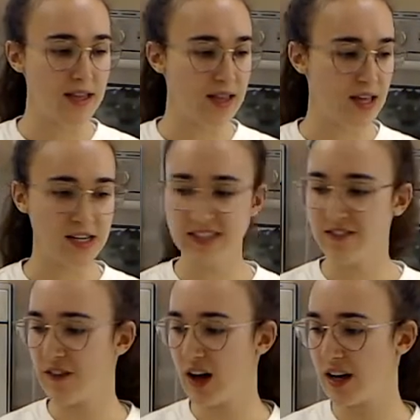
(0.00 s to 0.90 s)
it is
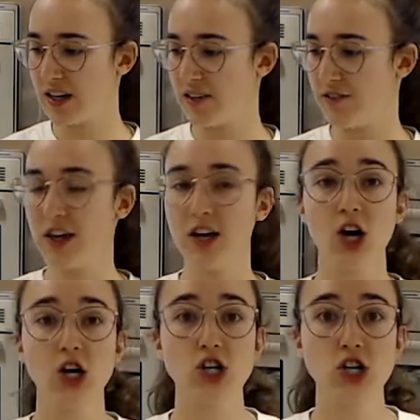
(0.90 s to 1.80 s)
fine if they
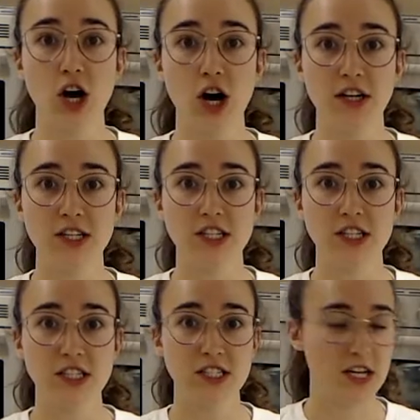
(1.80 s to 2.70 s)
are not
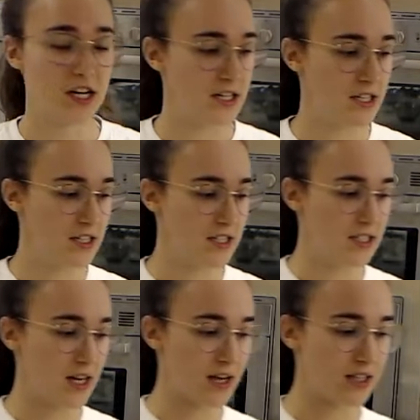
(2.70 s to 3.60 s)
done
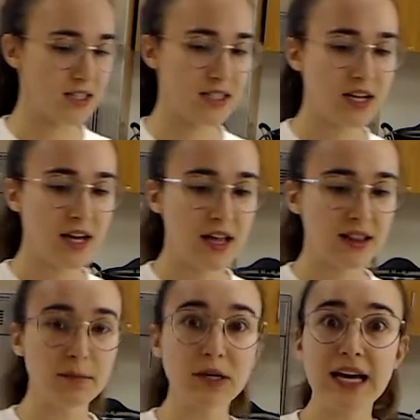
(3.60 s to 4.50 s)
yet.
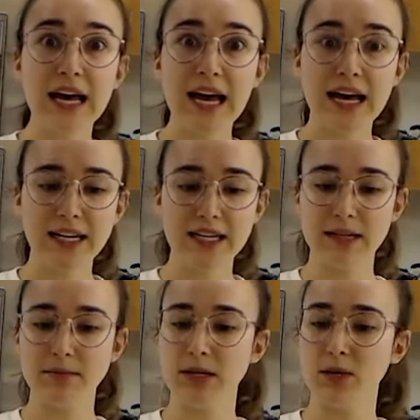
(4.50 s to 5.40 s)
I'm gonna add
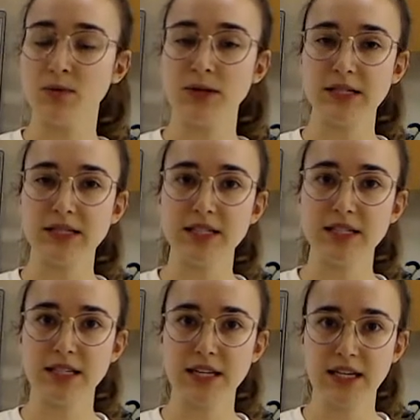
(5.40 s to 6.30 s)
in my 1
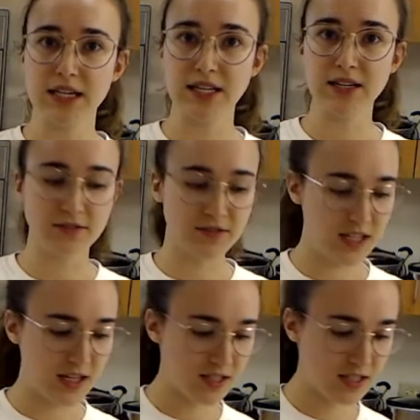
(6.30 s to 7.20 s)
can of
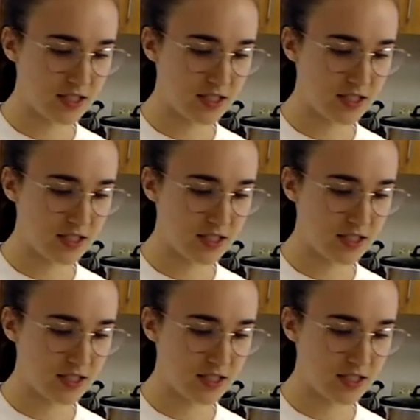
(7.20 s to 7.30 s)
diced